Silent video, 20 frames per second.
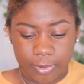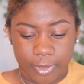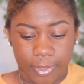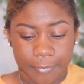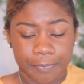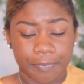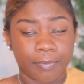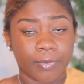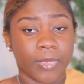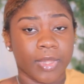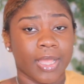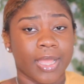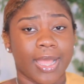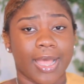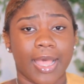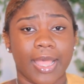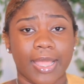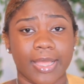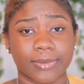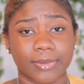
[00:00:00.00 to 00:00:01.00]
but
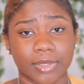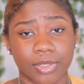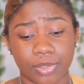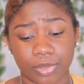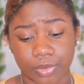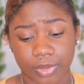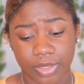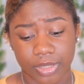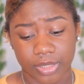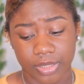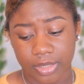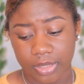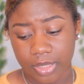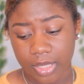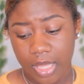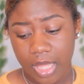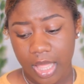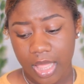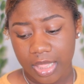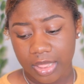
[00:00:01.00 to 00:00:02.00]
i absolutely
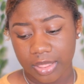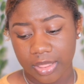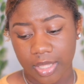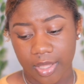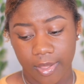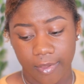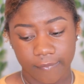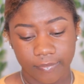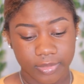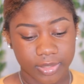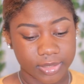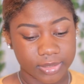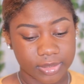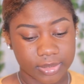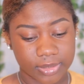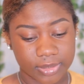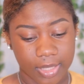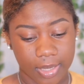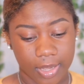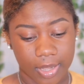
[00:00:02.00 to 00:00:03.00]
love
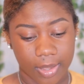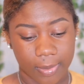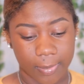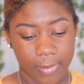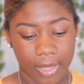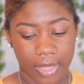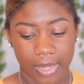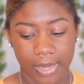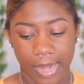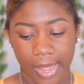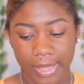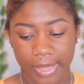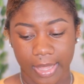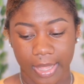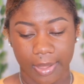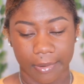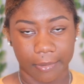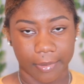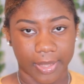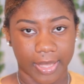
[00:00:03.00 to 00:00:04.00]
this top i like
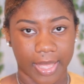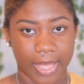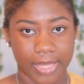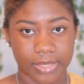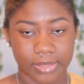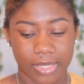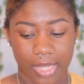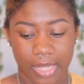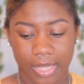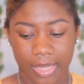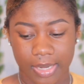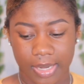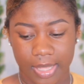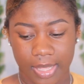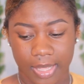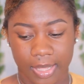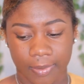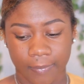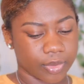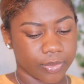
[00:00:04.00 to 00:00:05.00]
how it has a high
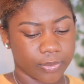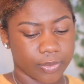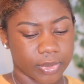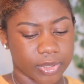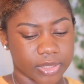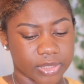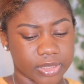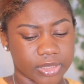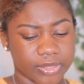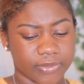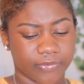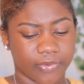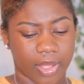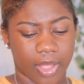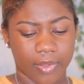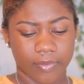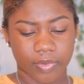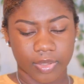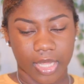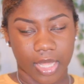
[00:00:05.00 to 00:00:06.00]
neck was
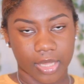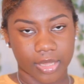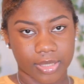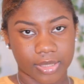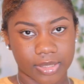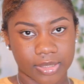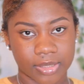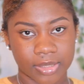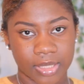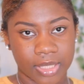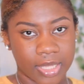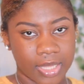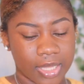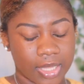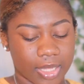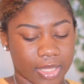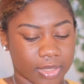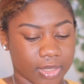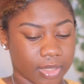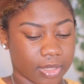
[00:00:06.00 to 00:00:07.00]
five dollars
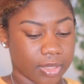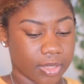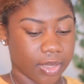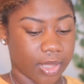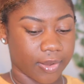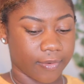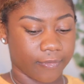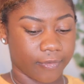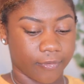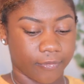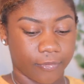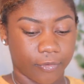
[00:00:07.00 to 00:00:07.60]
i think i got it for